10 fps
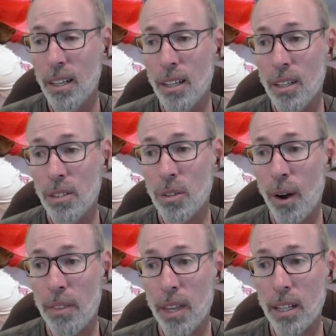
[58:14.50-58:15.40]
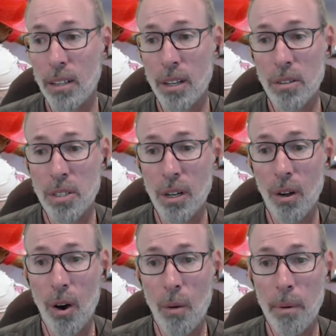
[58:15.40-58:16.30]
So I think that there's still
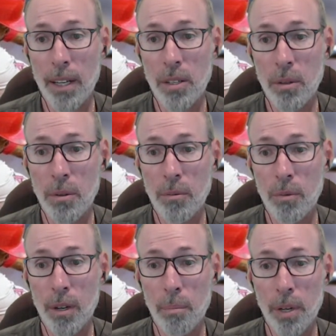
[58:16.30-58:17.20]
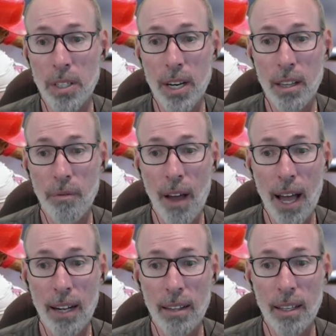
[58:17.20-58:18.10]
hope. I do appreciate the
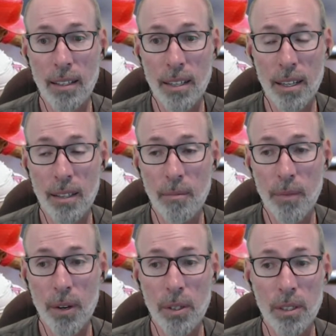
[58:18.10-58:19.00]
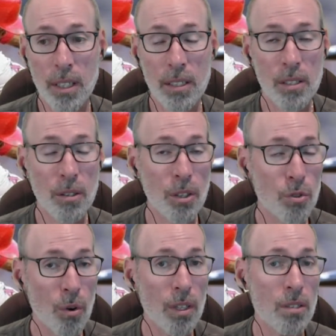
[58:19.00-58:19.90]
fact that he's still
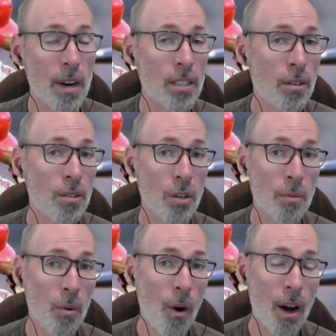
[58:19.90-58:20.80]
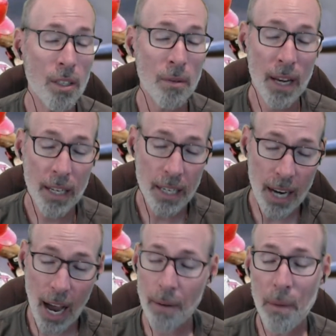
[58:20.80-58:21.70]
controlling the strike zone in terms of the walks.
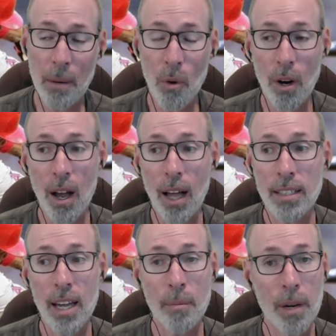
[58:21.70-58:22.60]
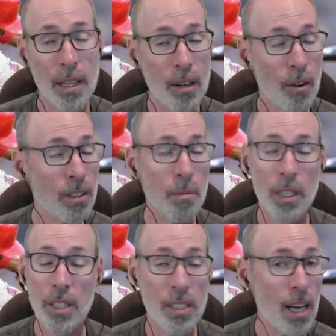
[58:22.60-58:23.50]
Got to make more contact, but I think ultimately
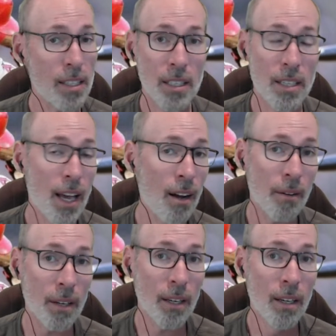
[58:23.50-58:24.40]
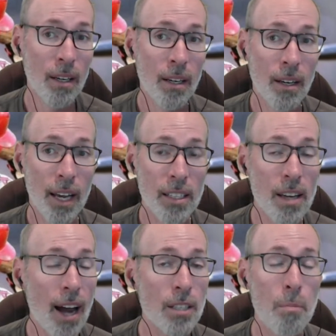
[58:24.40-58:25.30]
just has to stay healthy. It's
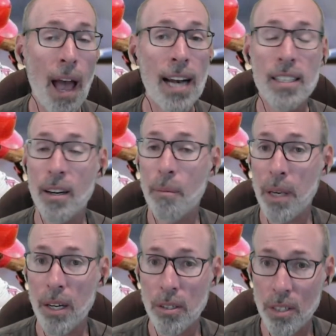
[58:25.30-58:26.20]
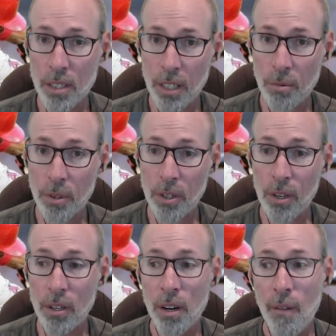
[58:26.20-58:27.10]
not as bad as it appears since he's
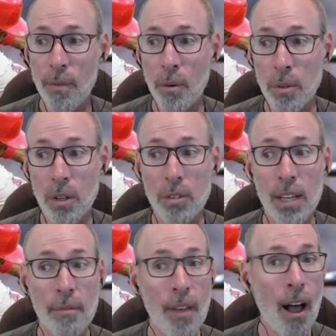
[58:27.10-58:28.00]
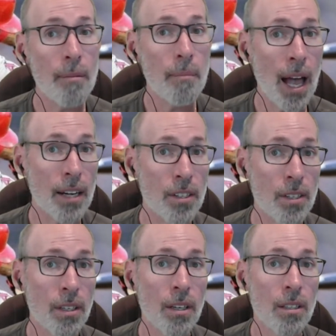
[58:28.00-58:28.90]
returned. The results have not matched
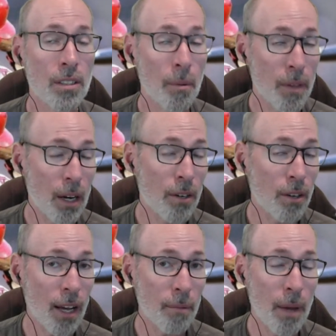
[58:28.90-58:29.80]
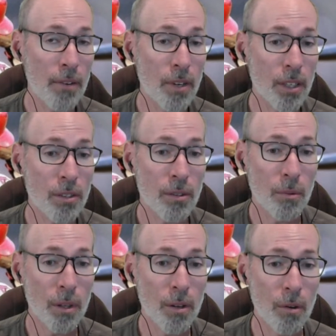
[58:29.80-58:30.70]
some of the underlying metrics
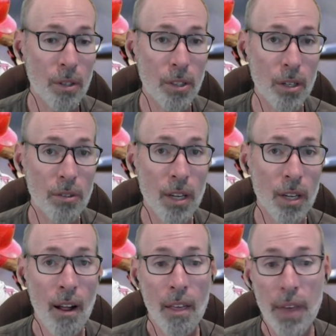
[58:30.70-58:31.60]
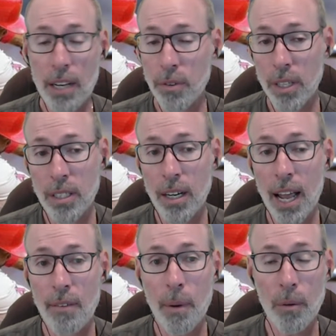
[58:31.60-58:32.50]
with Nolan Jones. Thanks for listening today,
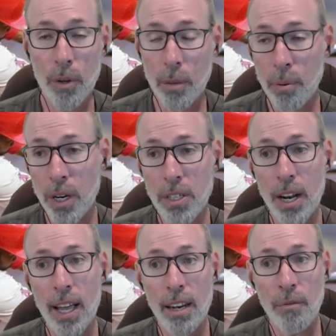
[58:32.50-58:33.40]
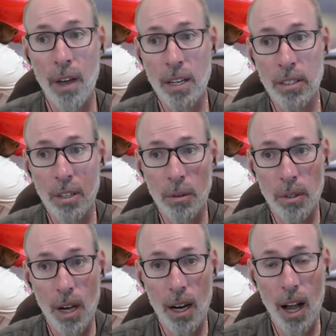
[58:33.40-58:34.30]
everybody. Really appreciate it. Head to
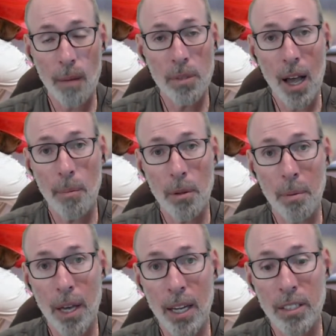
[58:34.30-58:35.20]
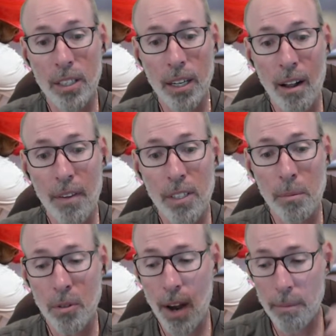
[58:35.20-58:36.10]
fantasyguru.com, top of the page. Click on the
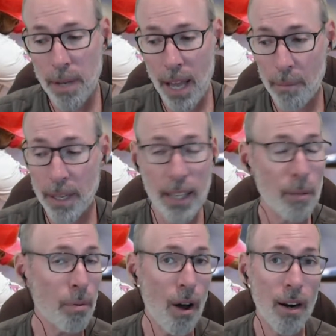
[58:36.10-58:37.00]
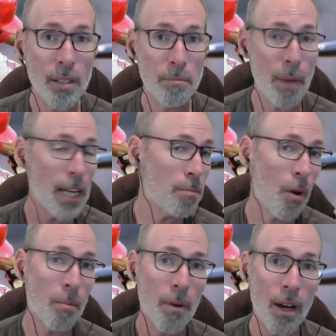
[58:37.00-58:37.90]
subscribe tab. Get the products,
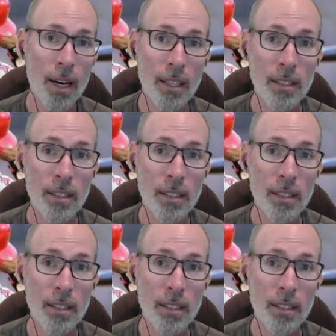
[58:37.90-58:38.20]
baseball products.